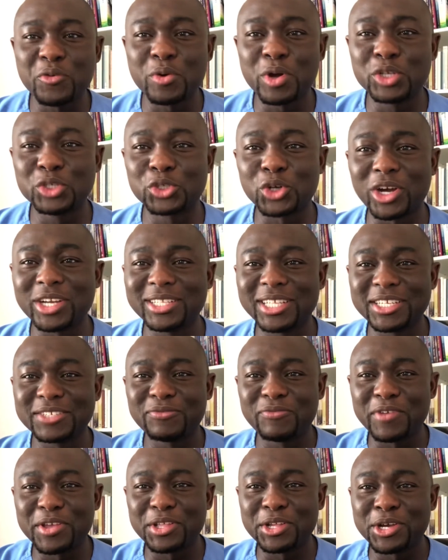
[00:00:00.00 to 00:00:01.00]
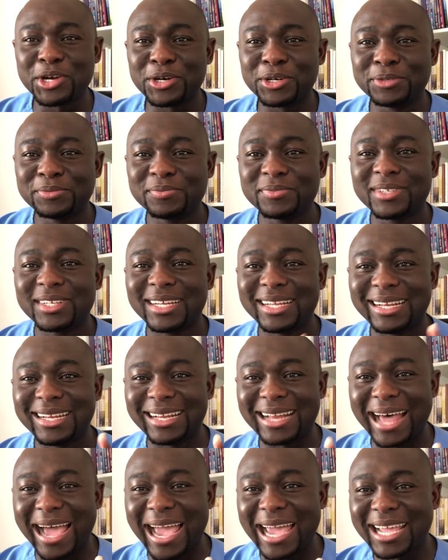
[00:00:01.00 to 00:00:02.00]
enjoyed this video,
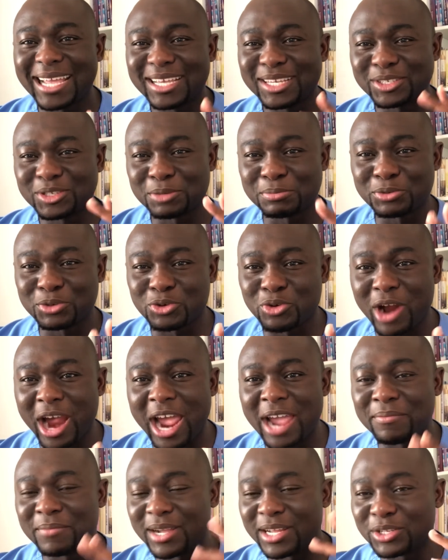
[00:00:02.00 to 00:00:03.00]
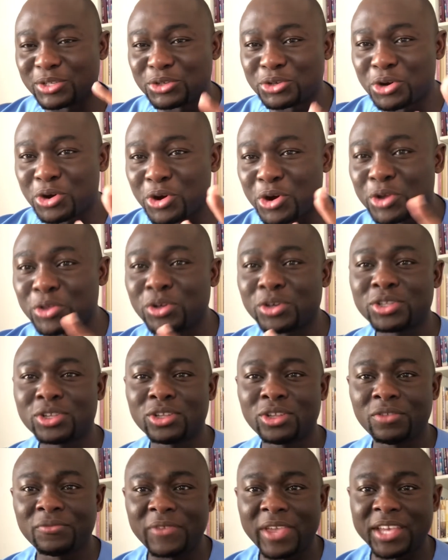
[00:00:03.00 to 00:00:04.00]
like, subscribe, and turn on the
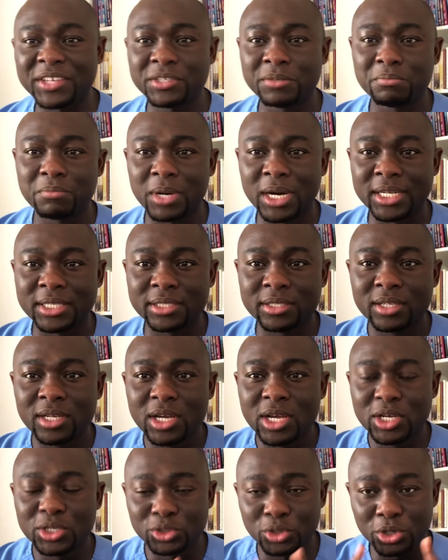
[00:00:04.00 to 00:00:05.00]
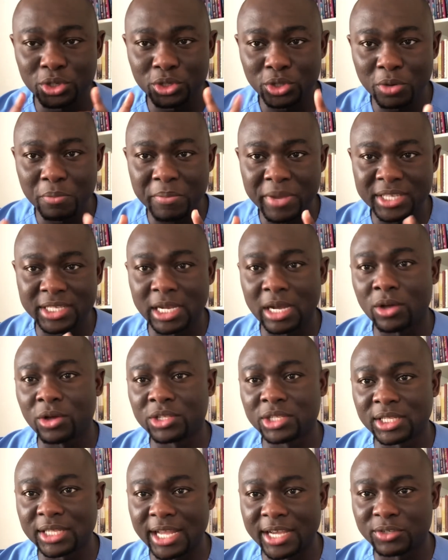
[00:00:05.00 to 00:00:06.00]
notification button so you don't miss out on
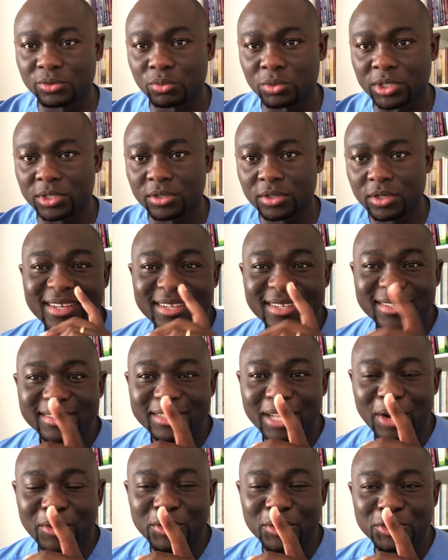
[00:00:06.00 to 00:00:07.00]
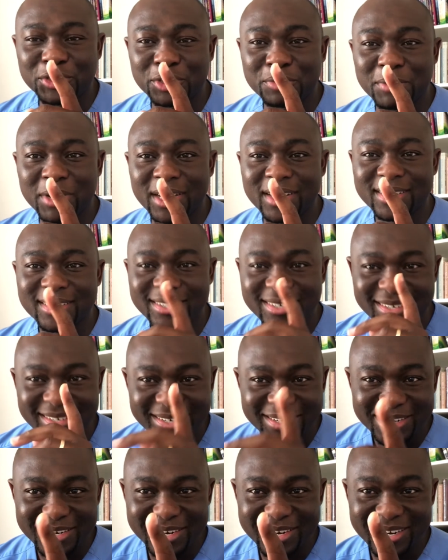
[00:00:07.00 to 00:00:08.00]
the next one. Dr. Juma,
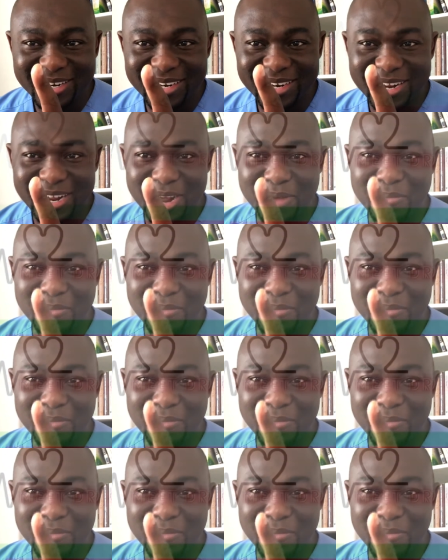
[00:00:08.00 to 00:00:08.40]
I'm